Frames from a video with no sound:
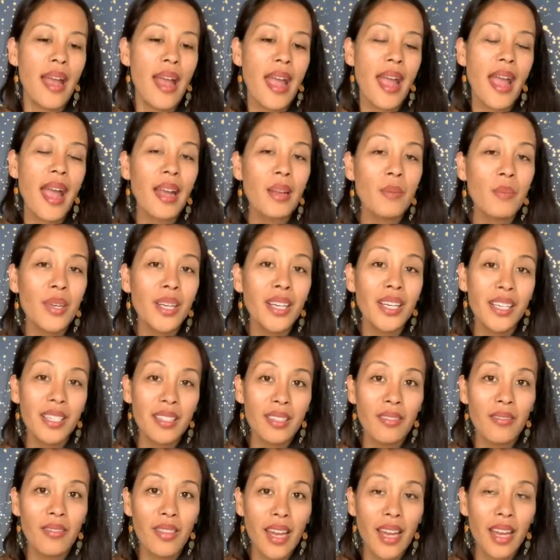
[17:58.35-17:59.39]
and because
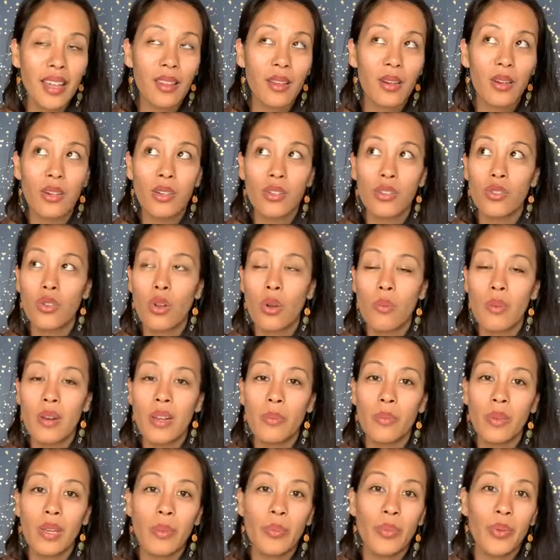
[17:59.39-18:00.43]
of that, there are so many
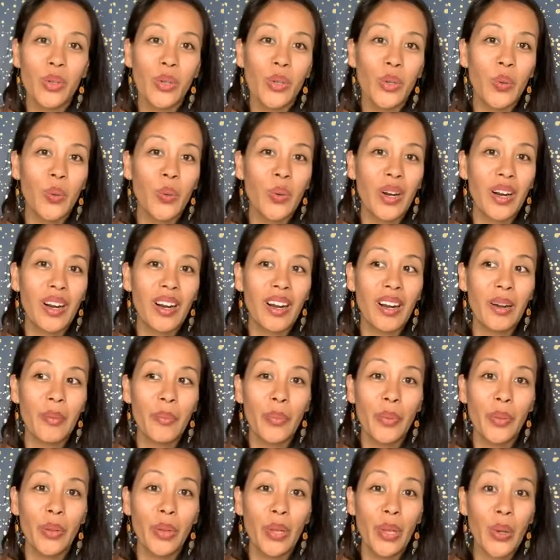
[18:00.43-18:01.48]
people who are
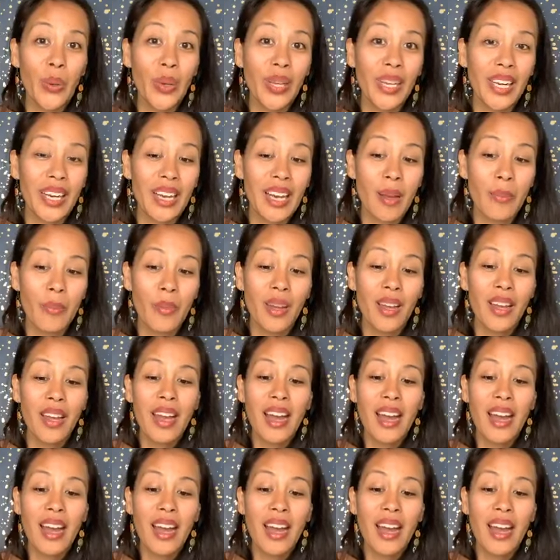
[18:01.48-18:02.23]
blowing it up.